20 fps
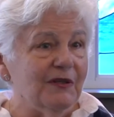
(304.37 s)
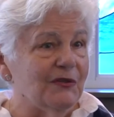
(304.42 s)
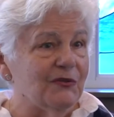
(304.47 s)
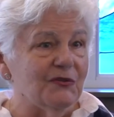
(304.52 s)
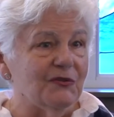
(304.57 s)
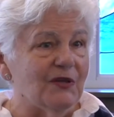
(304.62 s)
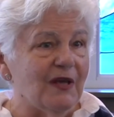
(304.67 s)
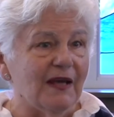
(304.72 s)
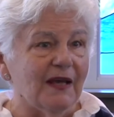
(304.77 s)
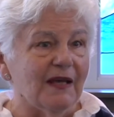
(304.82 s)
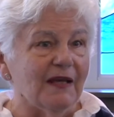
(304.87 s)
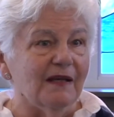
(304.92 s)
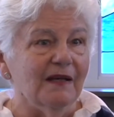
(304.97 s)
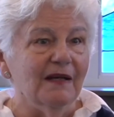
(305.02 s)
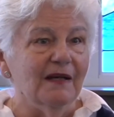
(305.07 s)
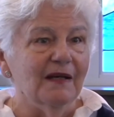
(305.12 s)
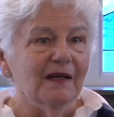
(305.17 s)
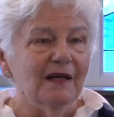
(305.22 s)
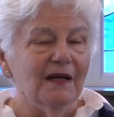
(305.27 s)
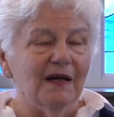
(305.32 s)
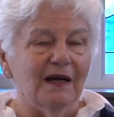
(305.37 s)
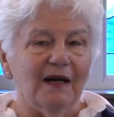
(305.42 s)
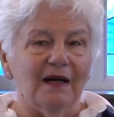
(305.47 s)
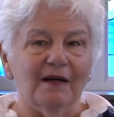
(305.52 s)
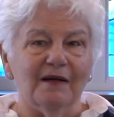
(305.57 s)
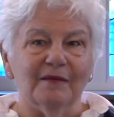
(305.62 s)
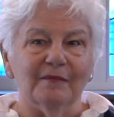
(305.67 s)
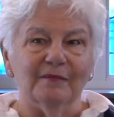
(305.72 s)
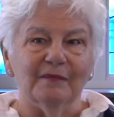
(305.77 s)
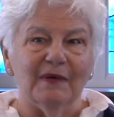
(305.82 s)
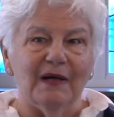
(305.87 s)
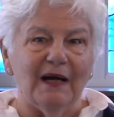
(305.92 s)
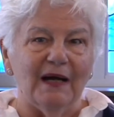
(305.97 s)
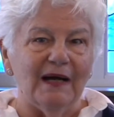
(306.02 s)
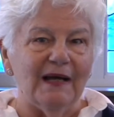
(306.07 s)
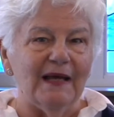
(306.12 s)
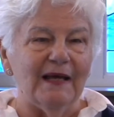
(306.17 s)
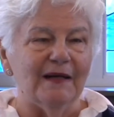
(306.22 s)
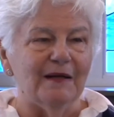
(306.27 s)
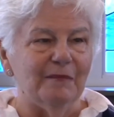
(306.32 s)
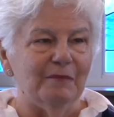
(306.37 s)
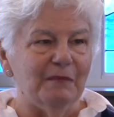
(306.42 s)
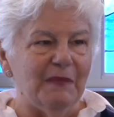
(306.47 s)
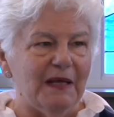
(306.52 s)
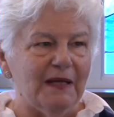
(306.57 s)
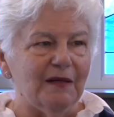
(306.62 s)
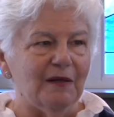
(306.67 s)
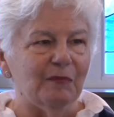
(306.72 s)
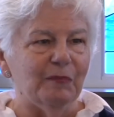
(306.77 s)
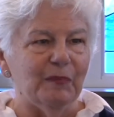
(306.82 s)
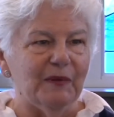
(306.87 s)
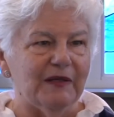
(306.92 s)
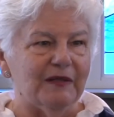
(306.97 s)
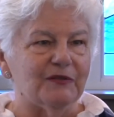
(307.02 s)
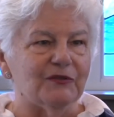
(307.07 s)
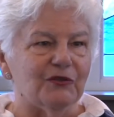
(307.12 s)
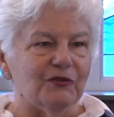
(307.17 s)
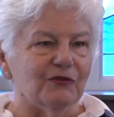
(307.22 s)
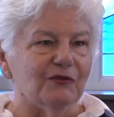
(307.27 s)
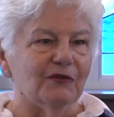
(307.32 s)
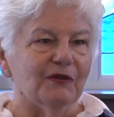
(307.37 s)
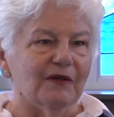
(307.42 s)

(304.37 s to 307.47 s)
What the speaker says: to say, I had a mental picture